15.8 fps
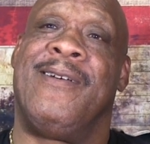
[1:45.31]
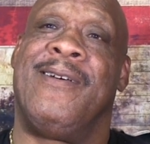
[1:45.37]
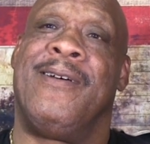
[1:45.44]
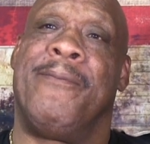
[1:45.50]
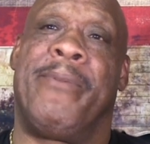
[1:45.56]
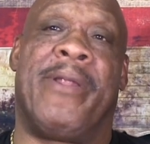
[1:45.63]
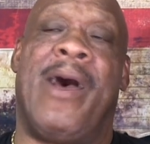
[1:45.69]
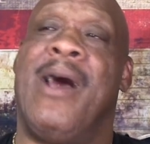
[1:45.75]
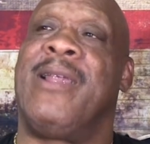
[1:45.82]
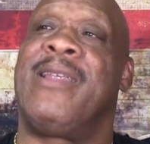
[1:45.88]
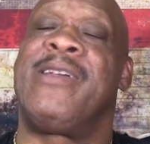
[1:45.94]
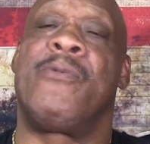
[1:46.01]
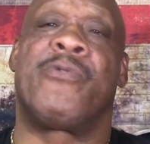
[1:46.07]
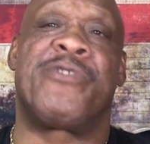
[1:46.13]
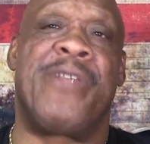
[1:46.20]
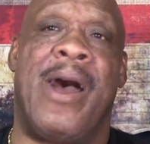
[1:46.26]
Okay. But Ali
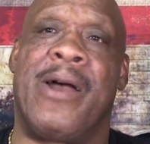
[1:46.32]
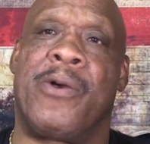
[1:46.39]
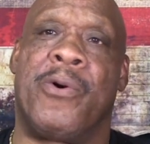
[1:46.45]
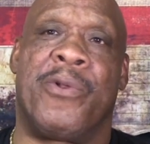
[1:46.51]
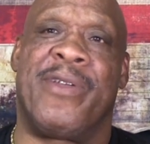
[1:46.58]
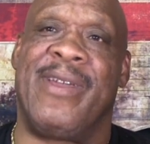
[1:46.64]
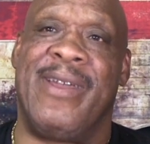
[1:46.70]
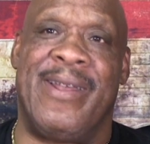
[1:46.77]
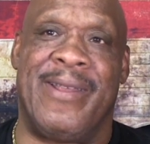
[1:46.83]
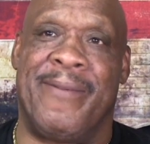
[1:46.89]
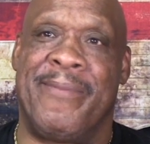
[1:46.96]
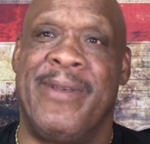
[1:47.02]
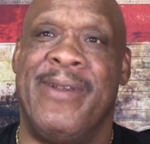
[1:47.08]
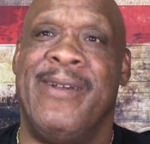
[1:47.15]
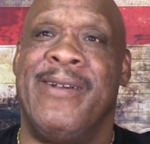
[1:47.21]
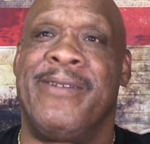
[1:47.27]
was not going to hit
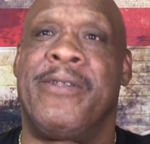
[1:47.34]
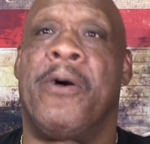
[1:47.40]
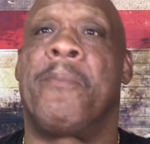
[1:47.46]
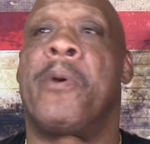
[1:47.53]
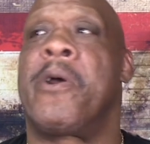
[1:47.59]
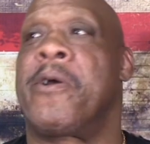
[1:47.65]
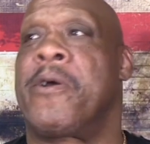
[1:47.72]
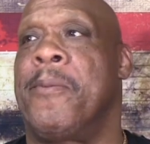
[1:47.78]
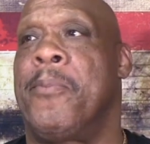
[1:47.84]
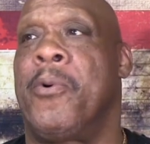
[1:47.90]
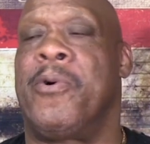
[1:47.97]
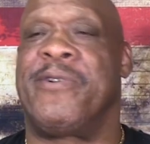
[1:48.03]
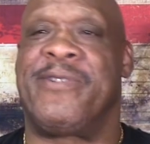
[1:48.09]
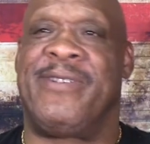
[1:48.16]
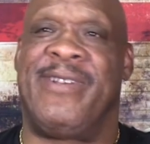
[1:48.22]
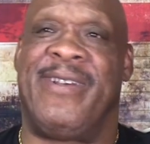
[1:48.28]
him. The American
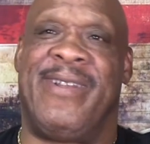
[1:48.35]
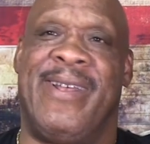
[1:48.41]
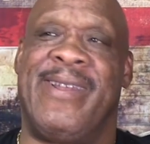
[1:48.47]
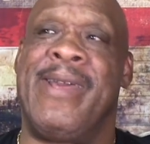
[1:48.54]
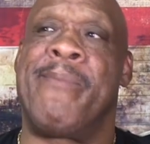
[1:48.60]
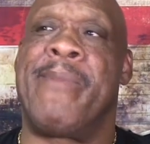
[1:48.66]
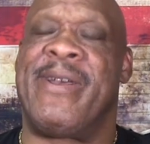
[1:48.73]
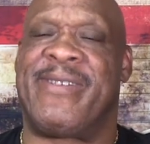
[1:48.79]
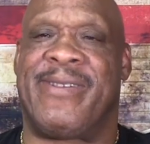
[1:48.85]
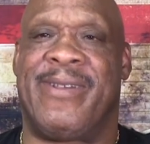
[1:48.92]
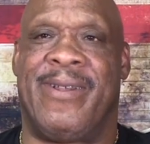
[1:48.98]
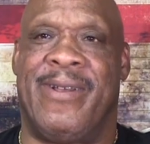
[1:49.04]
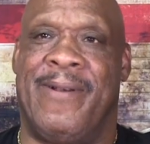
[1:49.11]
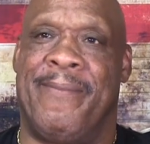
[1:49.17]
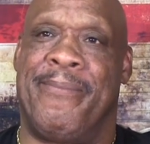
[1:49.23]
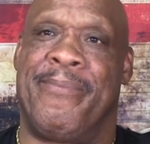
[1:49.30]
boys did that. They messed it
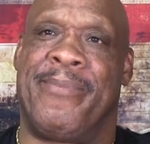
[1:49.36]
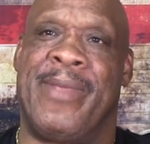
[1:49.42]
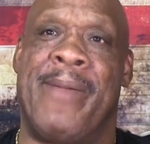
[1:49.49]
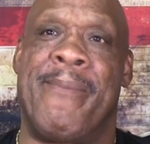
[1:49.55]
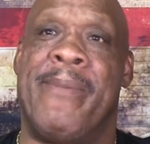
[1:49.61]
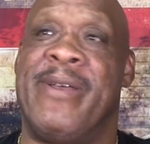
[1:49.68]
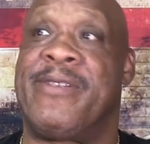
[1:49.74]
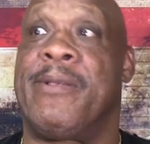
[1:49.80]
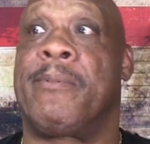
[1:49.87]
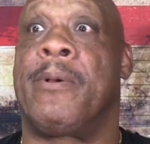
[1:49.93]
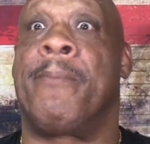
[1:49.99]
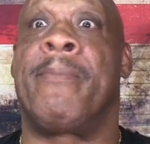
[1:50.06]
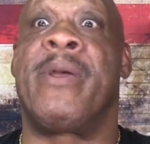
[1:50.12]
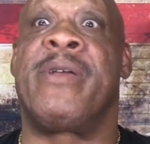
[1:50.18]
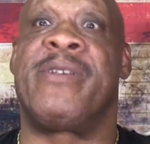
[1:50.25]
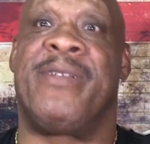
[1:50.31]
up. They messed up a
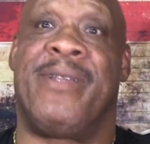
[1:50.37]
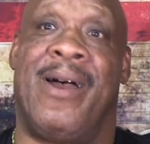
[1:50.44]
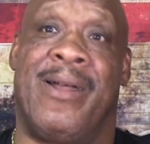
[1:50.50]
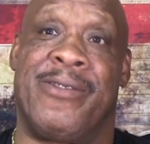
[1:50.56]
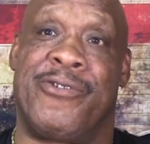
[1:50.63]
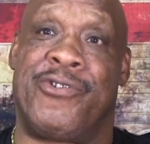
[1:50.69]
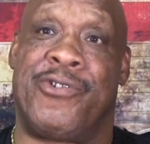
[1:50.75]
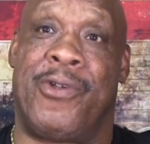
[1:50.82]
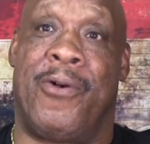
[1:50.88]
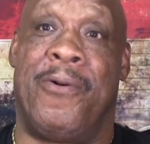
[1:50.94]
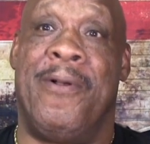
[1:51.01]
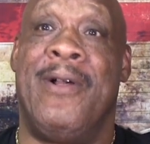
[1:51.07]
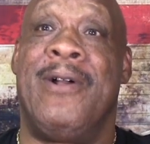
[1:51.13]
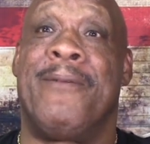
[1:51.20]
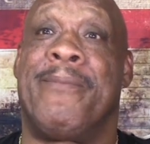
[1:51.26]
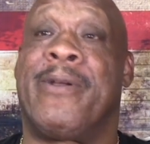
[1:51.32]
$1 million show
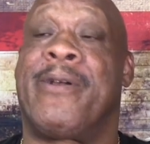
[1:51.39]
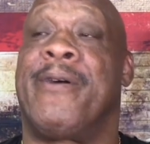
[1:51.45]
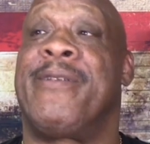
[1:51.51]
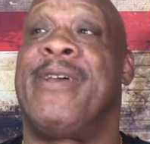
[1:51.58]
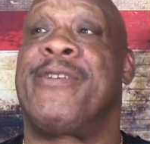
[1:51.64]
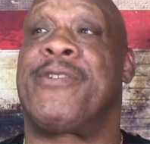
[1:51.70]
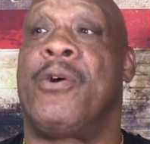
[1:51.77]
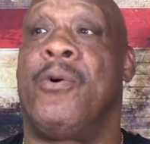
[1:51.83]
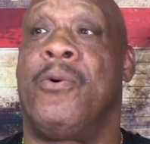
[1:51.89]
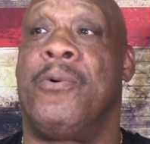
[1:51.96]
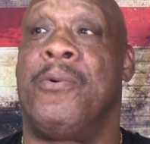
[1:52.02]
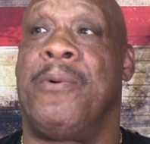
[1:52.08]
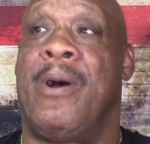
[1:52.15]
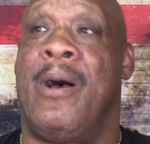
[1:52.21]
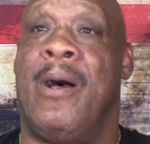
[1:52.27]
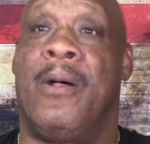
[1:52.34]
because they
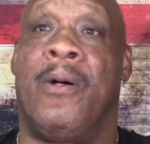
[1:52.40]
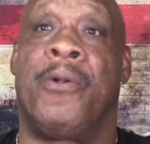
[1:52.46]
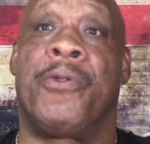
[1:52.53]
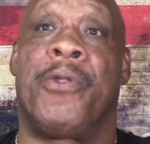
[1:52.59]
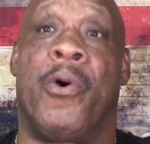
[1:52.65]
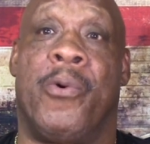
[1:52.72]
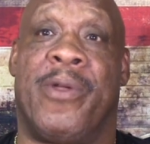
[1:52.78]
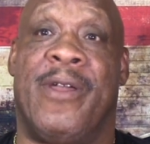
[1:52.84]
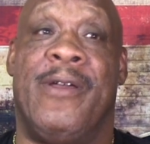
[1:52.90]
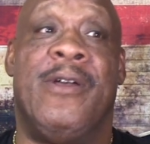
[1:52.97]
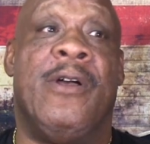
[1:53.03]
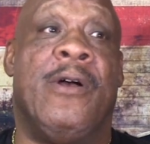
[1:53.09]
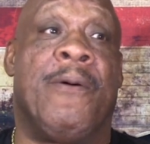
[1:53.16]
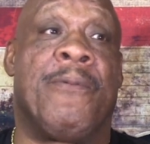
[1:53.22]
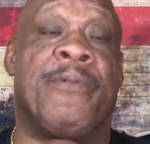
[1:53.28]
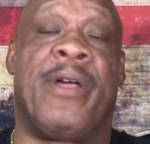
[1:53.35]
told Inoki
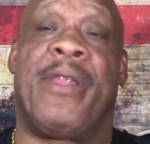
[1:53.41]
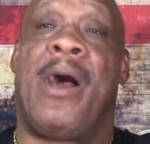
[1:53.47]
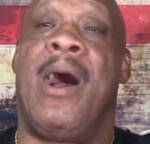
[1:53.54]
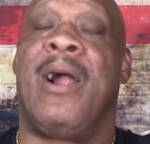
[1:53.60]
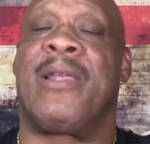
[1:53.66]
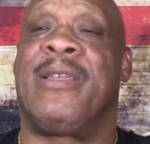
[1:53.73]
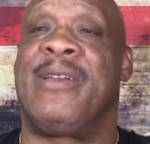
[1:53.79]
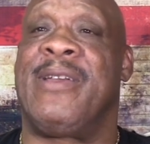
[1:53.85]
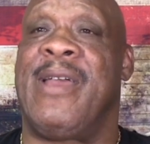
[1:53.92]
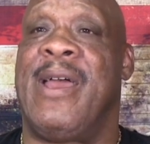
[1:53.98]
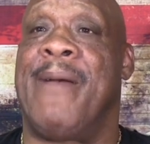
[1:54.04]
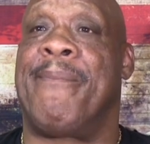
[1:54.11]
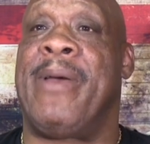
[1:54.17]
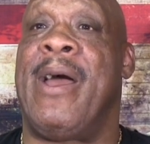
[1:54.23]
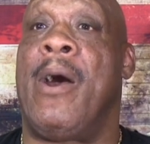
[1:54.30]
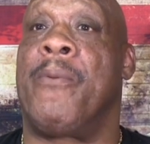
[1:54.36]
that Ali
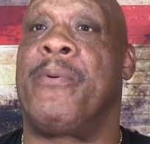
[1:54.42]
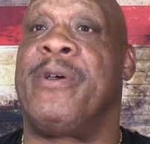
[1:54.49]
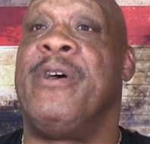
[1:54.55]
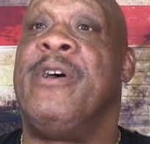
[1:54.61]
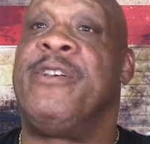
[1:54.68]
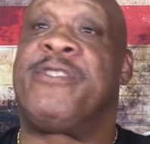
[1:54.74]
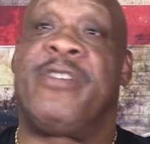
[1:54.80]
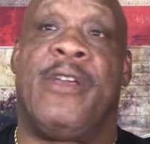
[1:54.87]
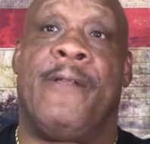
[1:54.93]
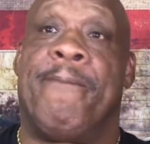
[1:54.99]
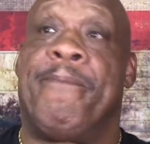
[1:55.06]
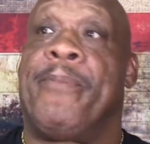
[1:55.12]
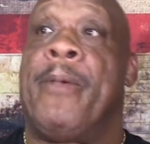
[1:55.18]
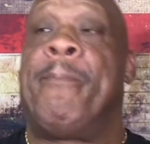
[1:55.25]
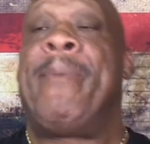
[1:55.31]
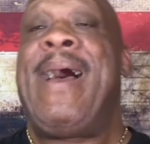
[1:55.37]
had held it. See,
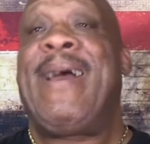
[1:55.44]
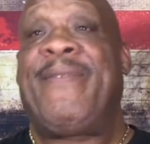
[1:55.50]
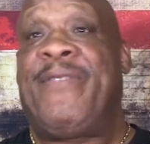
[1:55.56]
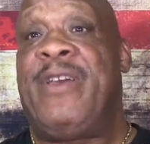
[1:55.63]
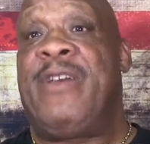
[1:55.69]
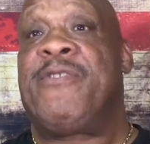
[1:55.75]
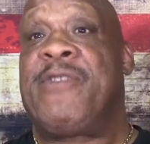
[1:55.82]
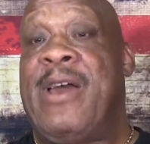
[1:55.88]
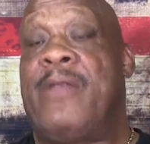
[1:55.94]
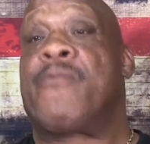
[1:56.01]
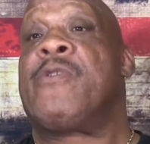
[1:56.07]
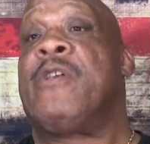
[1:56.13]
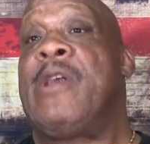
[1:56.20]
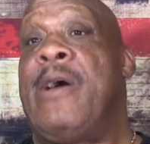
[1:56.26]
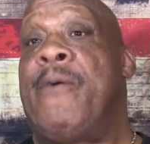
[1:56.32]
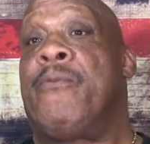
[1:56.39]
back then you got to
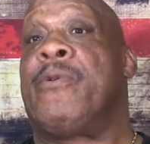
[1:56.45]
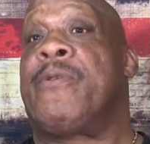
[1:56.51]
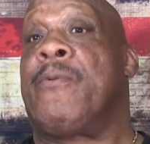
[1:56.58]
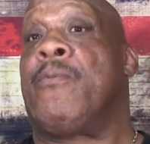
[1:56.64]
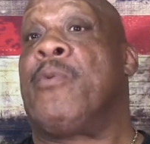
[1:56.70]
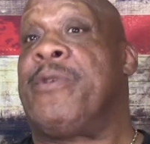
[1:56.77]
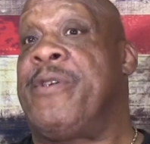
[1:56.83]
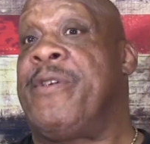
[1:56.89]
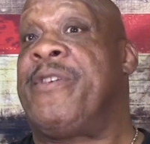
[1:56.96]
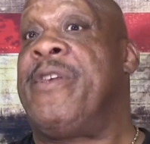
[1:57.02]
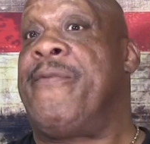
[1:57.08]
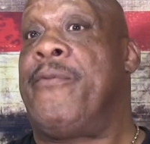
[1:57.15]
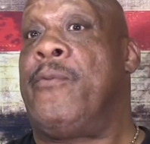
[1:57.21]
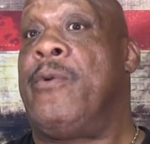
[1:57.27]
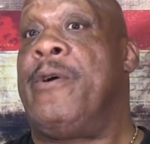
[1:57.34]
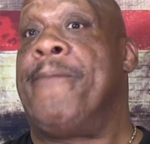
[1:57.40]
realize what the
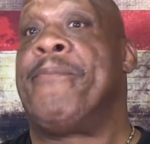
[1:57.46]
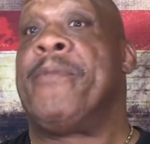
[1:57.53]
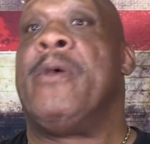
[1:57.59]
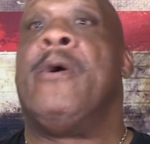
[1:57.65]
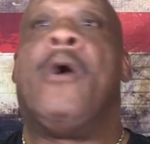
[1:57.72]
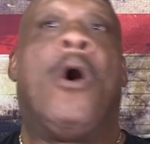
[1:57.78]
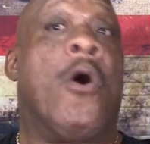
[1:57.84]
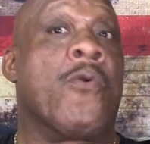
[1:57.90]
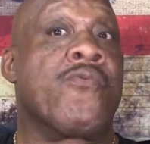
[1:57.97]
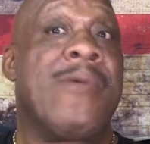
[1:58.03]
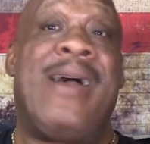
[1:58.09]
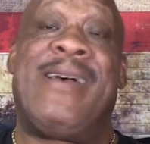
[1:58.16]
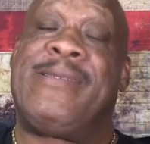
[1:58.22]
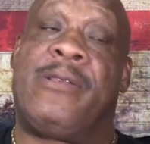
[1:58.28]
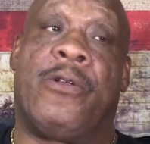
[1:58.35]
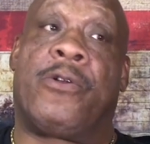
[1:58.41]
difference was. A
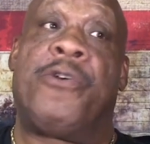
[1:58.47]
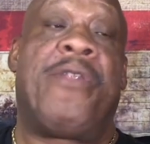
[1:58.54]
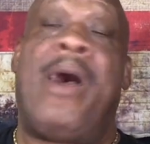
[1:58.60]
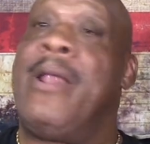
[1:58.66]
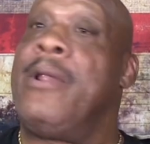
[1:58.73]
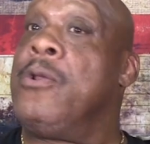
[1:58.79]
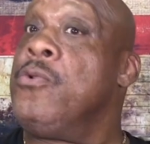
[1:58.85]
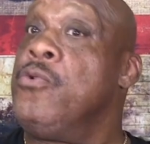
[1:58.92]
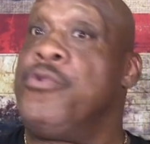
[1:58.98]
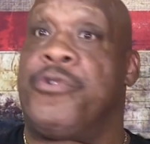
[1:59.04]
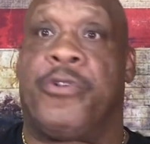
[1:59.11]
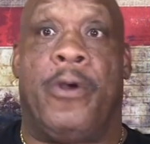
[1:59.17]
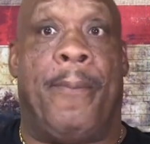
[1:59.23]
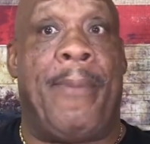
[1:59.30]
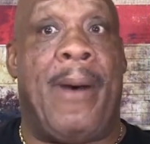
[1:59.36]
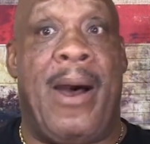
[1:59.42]
wrestler could not lose
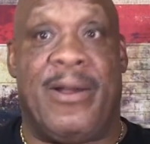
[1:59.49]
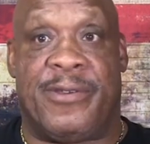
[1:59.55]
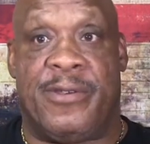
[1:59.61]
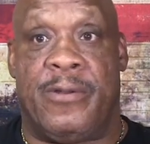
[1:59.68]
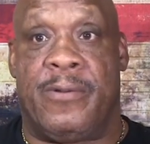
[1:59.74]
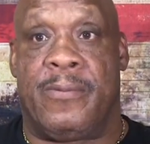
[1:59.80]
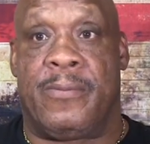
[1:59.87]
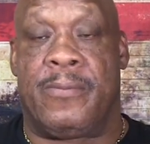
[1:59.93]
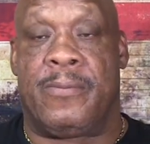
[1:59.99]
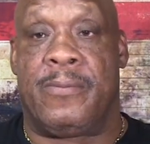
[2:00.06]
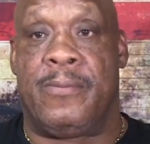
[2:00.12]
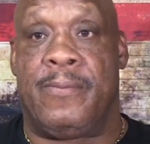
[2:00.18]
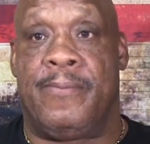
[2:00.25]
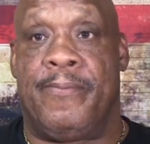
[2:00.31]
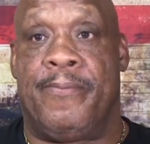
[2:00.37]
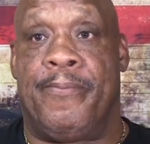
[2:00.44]
to a boxer. Right.